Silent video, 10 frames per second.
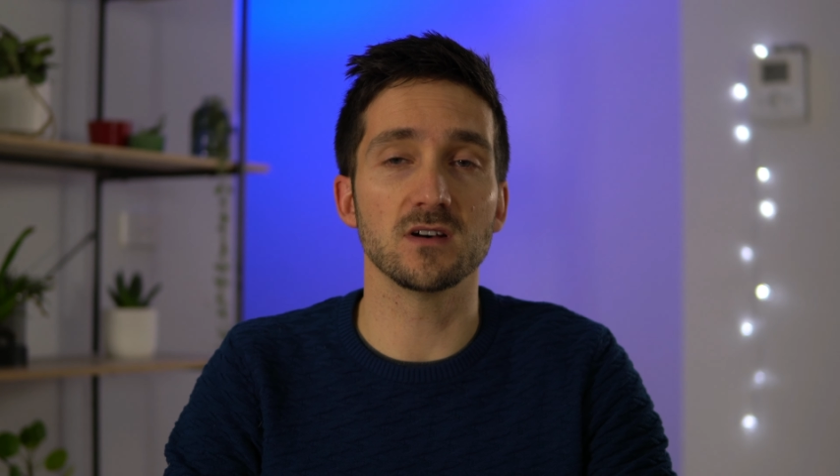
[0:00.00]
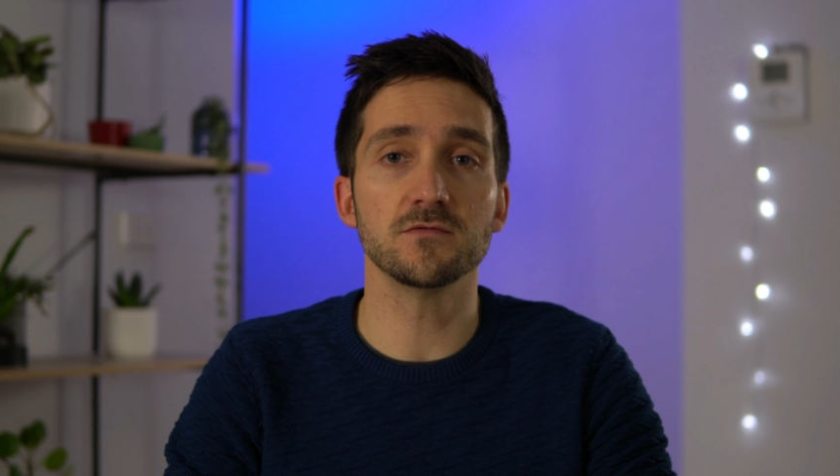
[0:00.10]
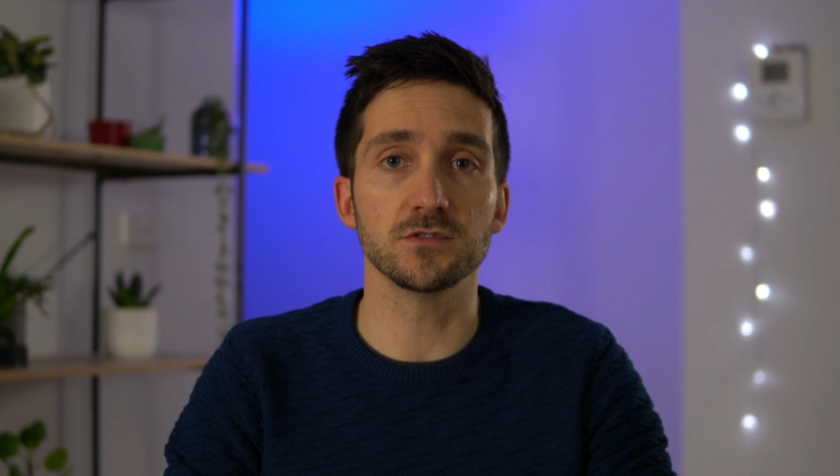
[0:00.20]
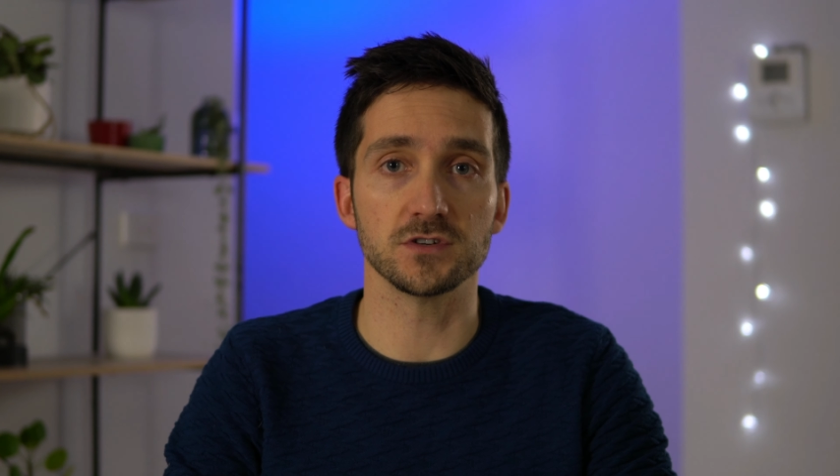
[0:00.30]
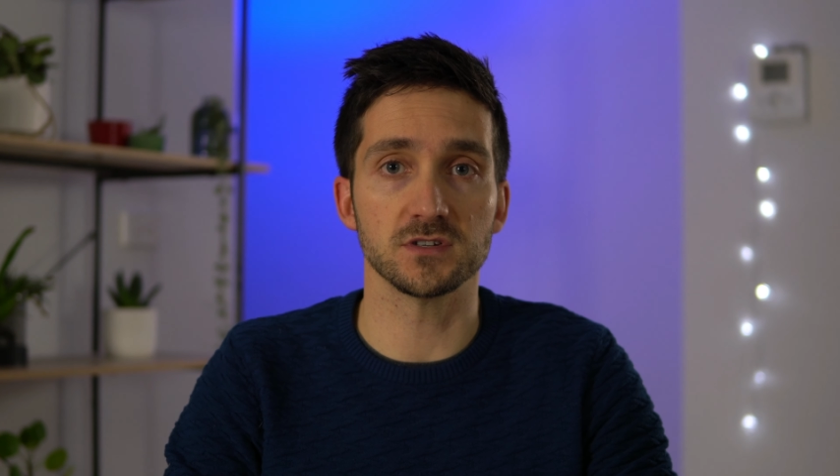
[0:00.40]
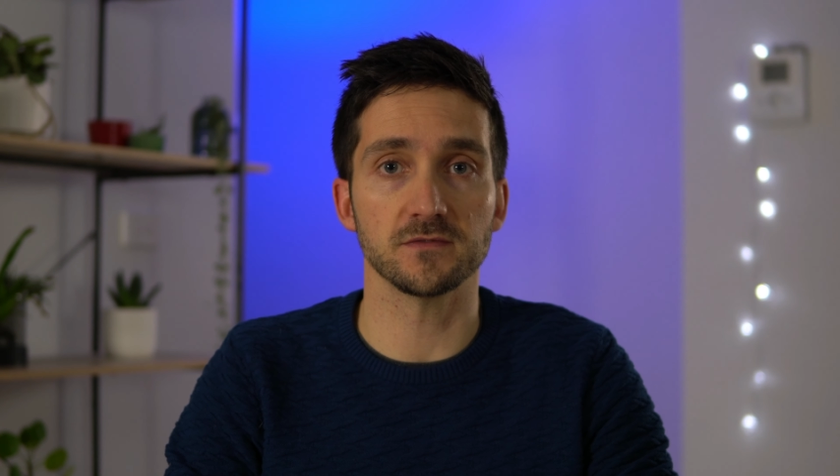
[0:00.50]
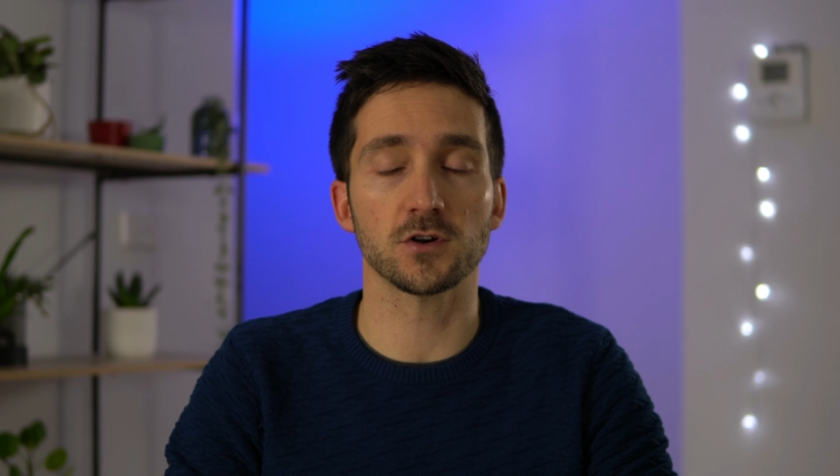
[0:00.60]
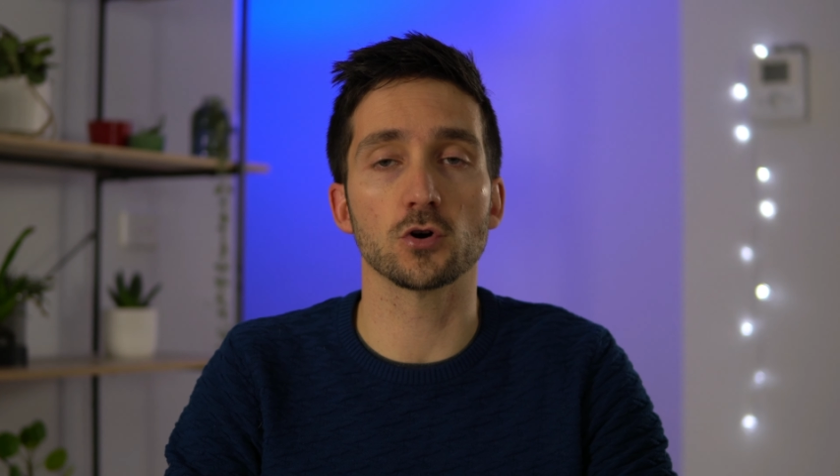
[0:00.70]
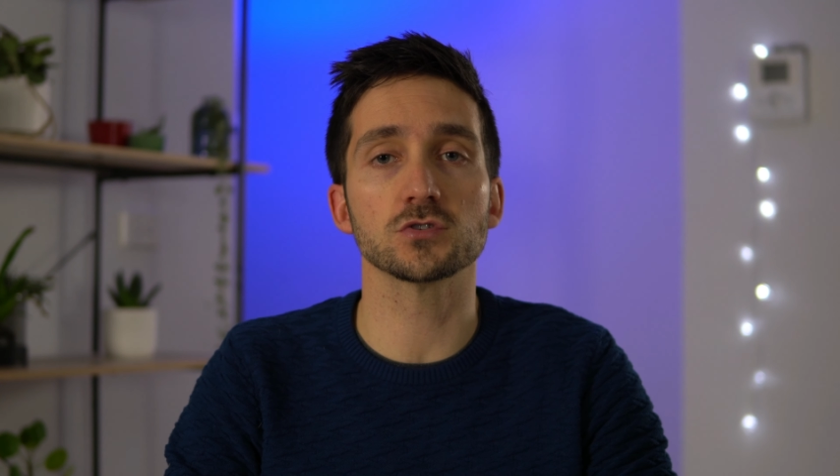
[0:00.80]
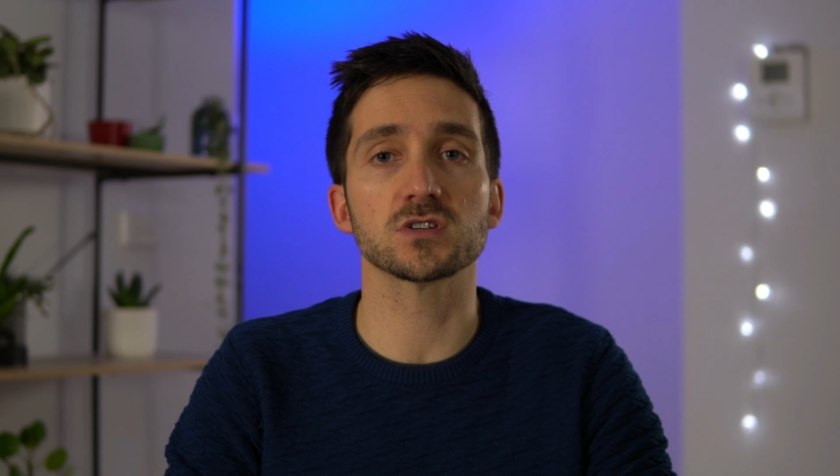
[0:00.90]
aversive
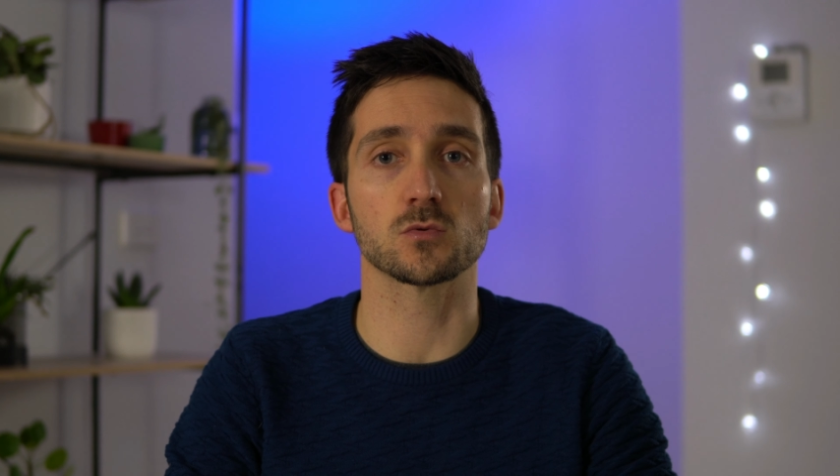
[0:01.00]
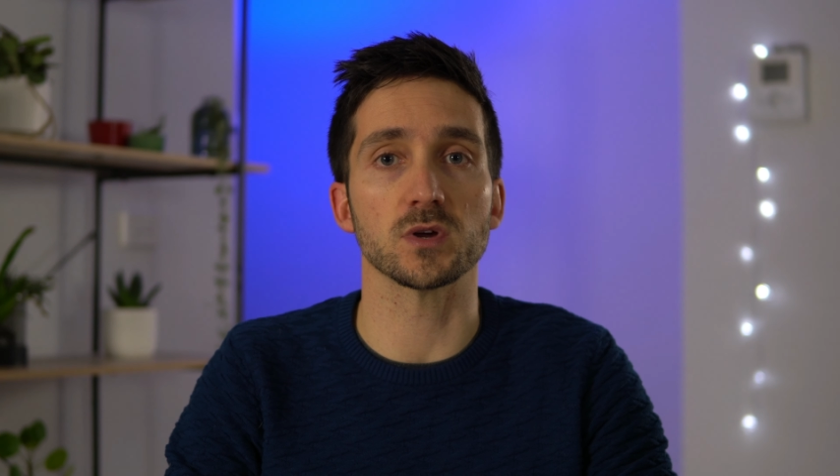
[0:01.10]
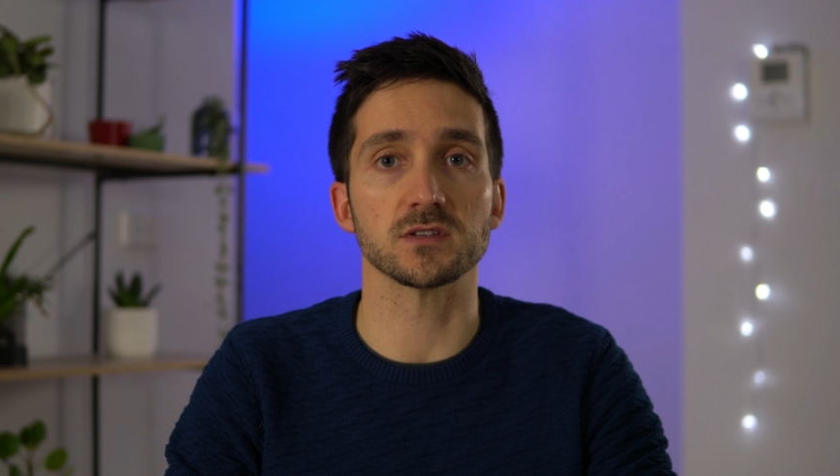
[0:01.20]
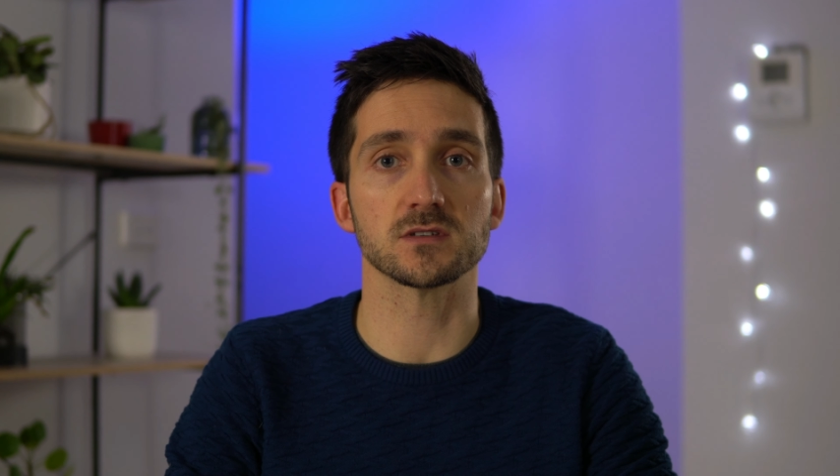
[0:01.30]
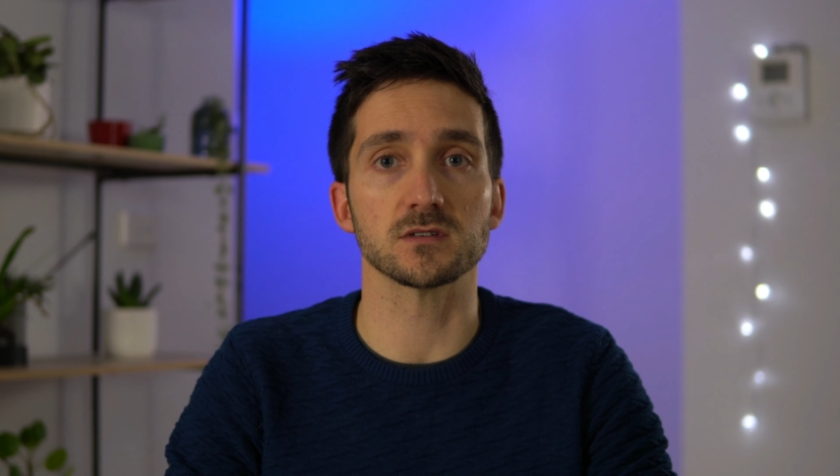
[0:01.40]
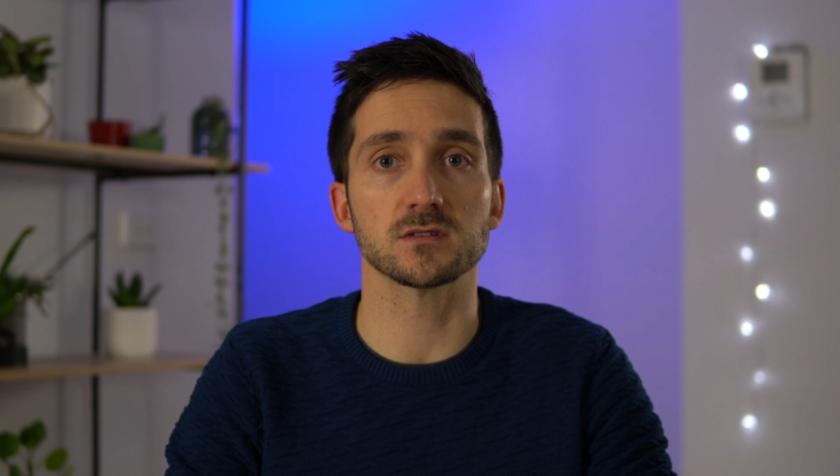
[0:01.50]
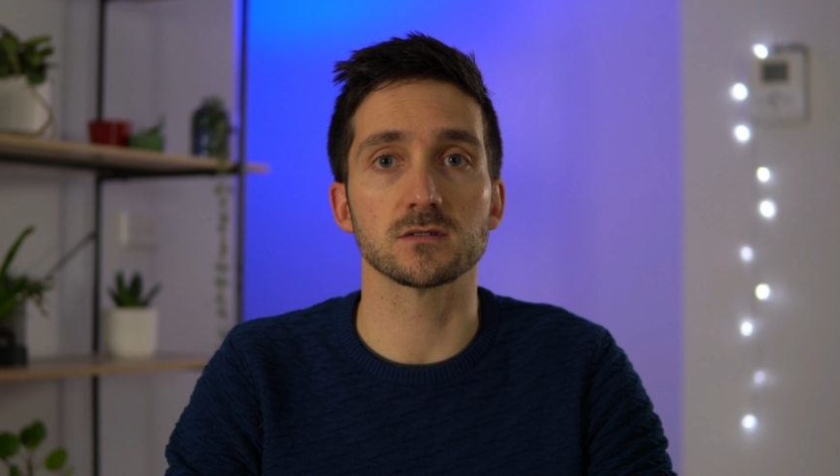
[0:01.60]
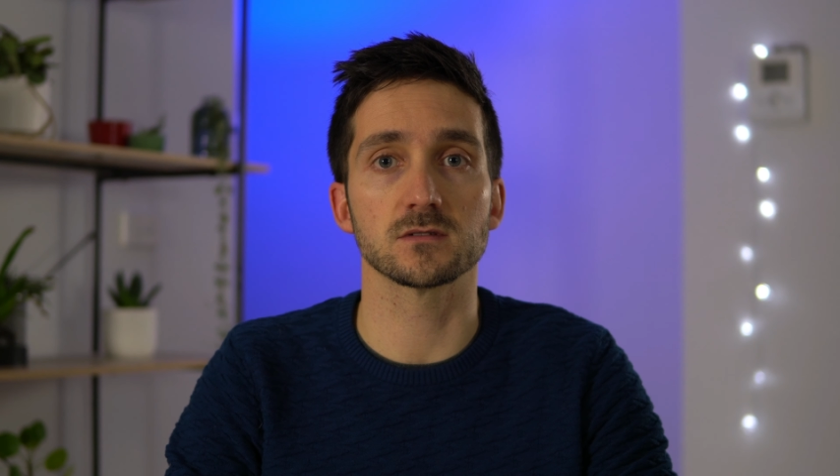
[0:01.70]
consequences.